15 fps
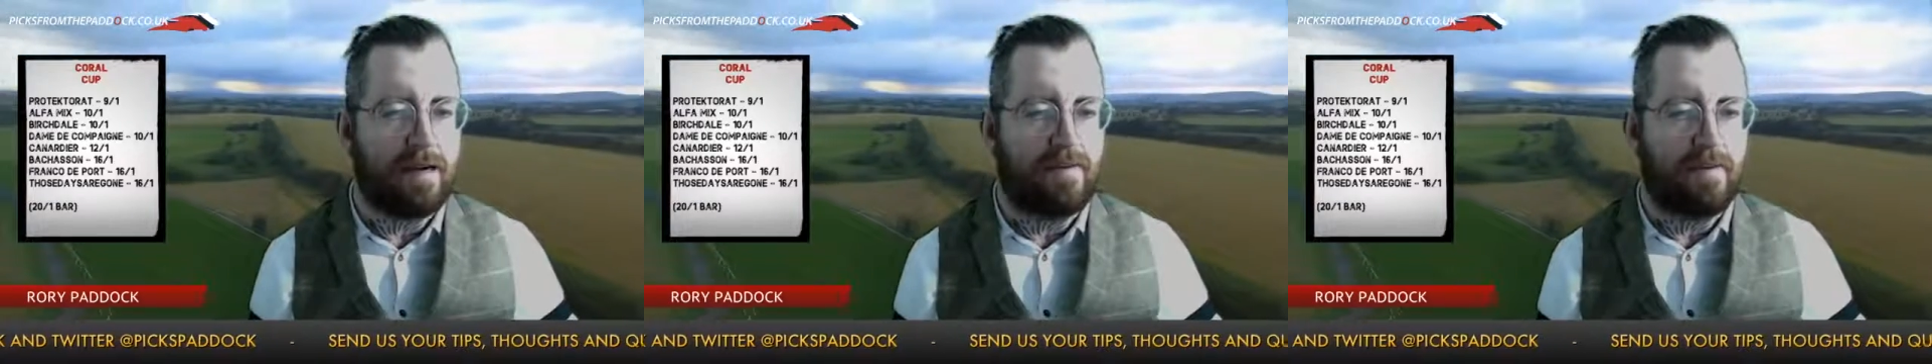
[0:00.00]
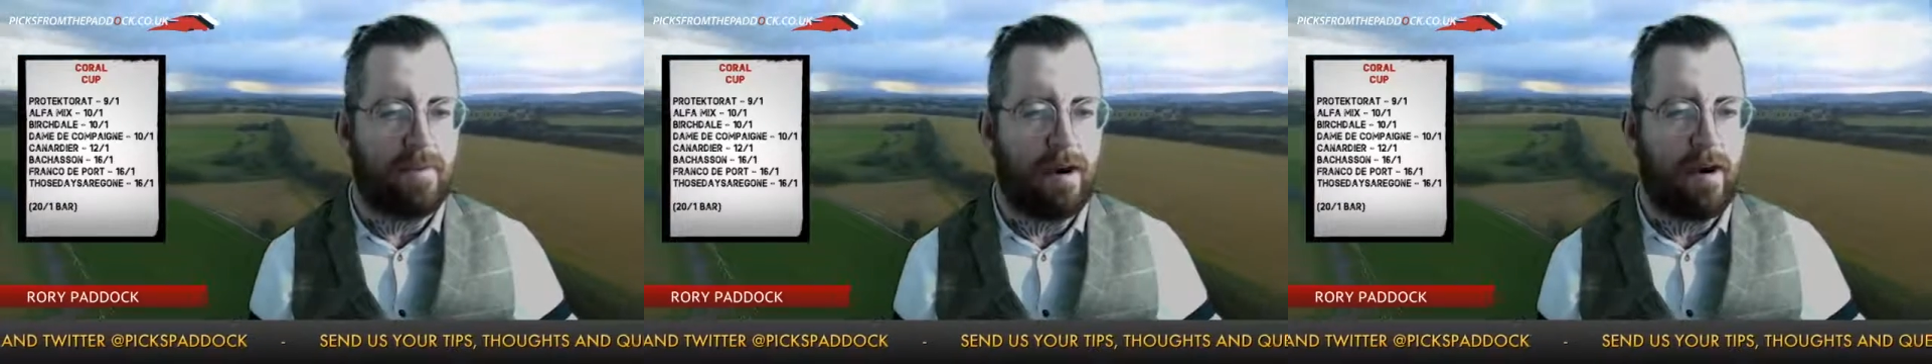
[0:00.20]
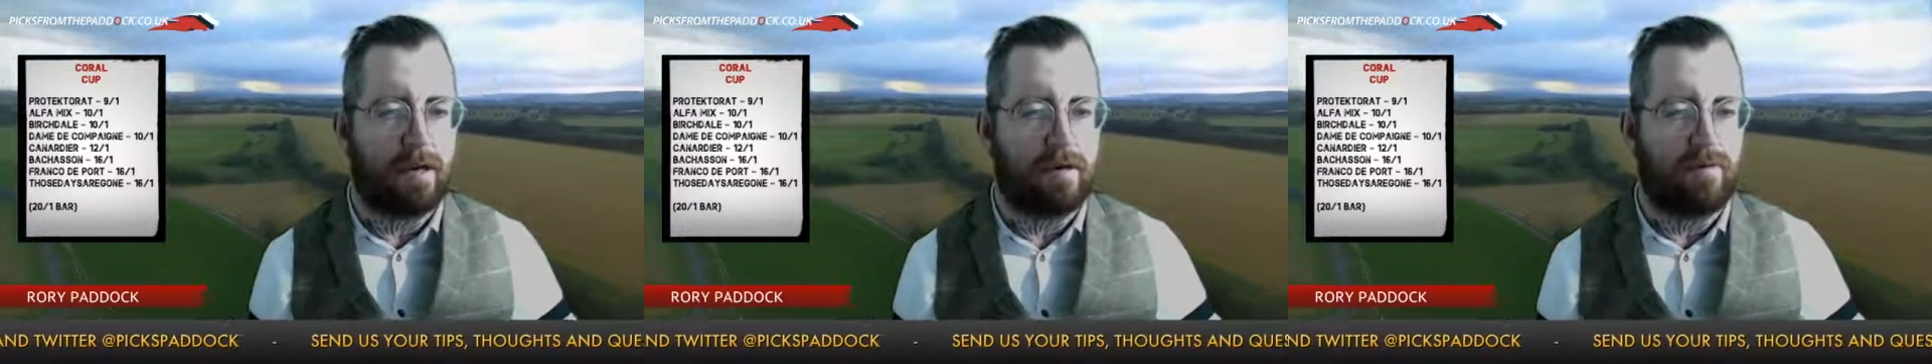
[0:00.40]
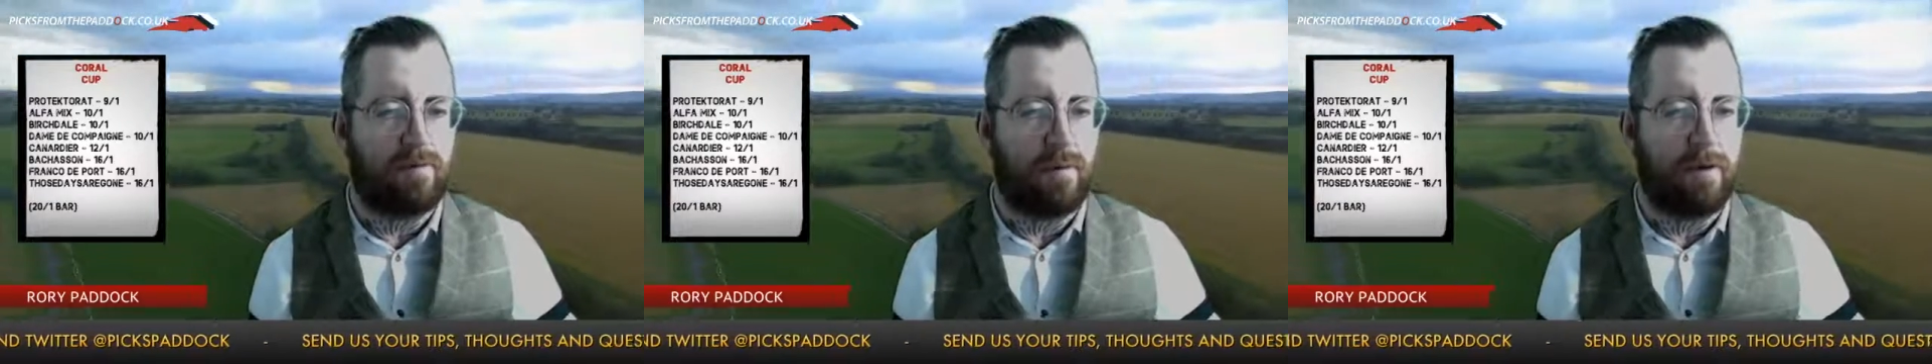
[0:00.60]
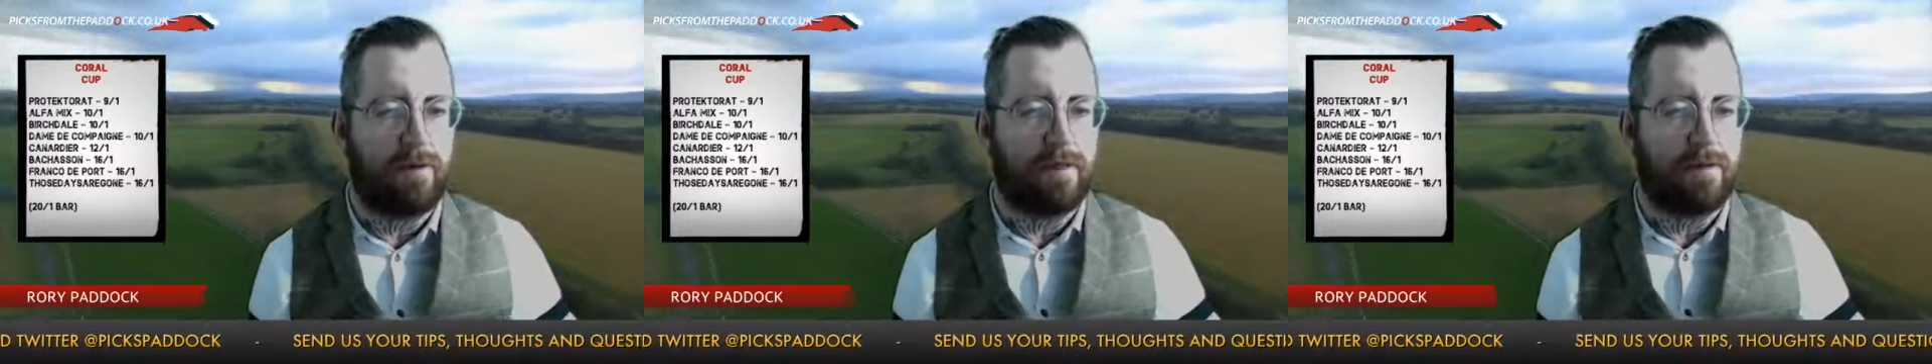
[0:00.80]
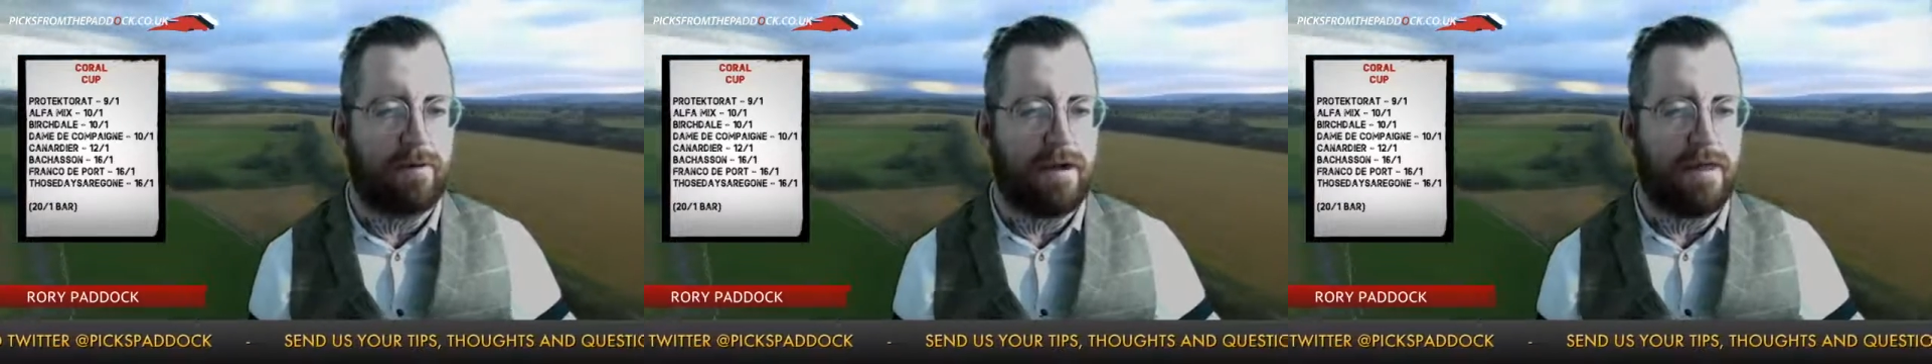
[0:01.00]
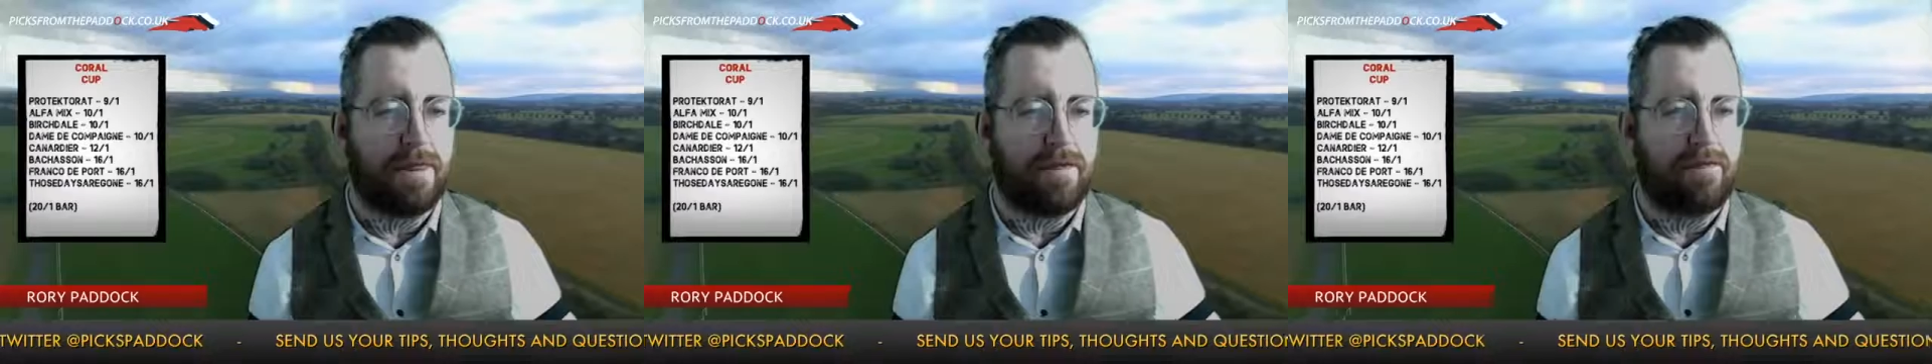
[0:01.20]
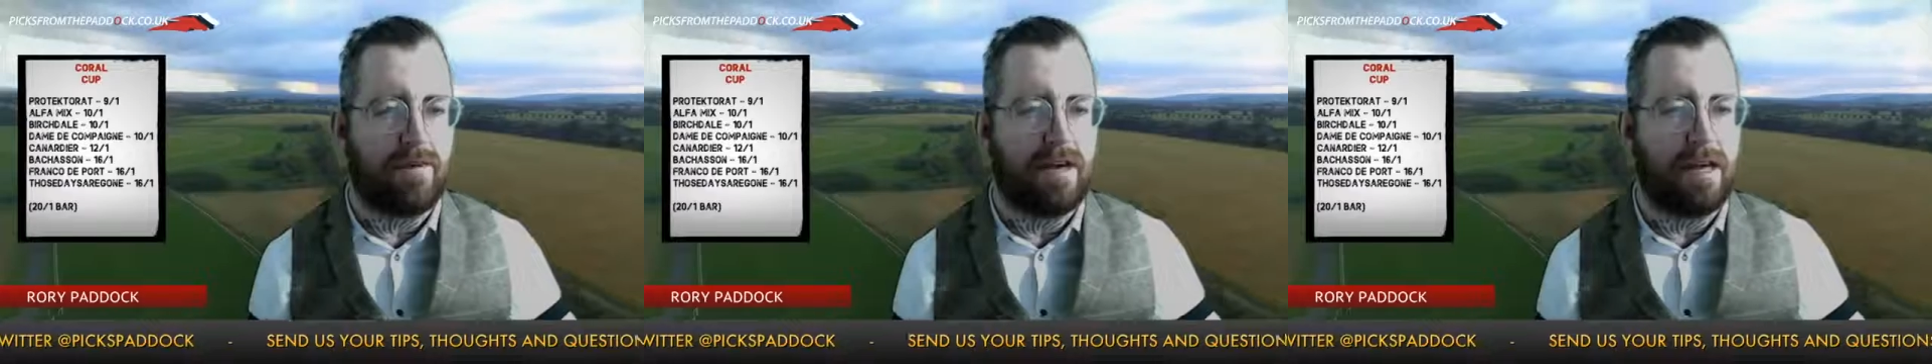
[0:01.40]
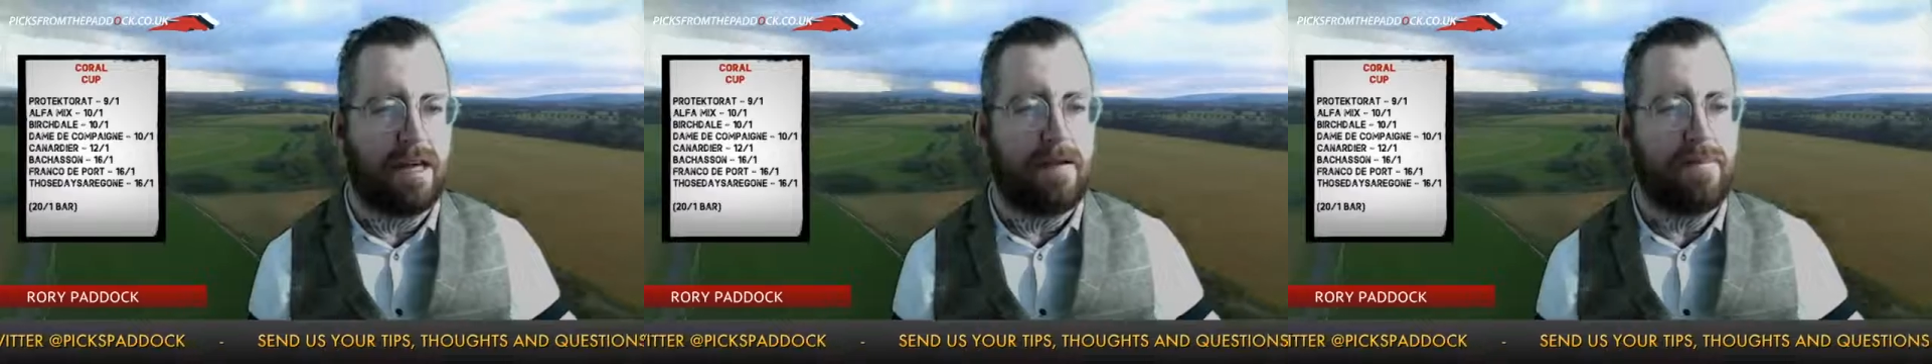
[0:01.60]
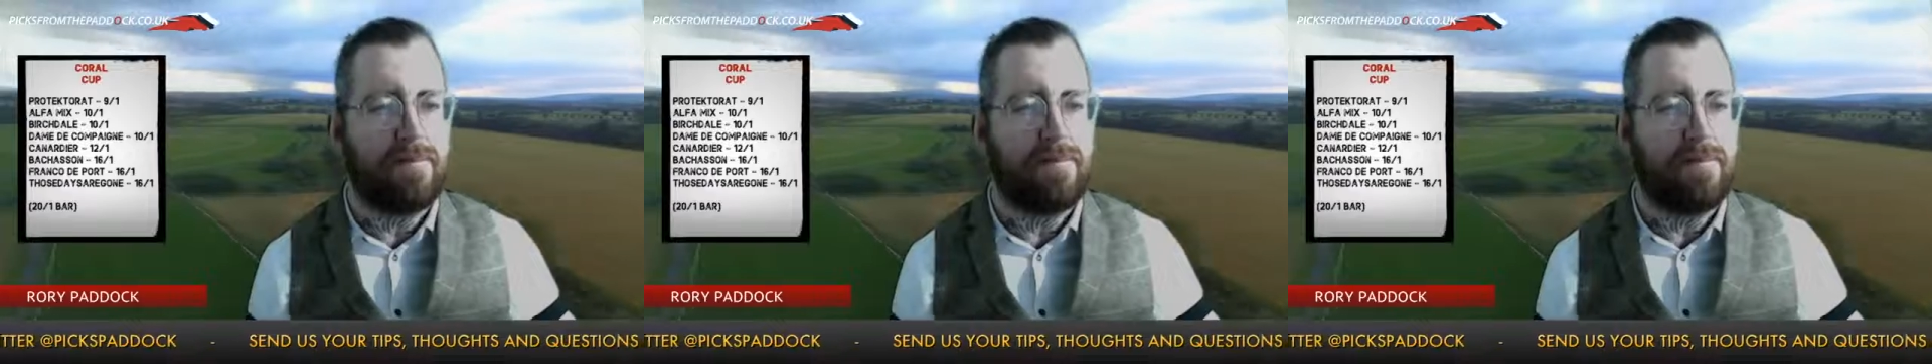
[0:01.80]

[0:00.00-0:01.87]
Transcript: of a mark of 133.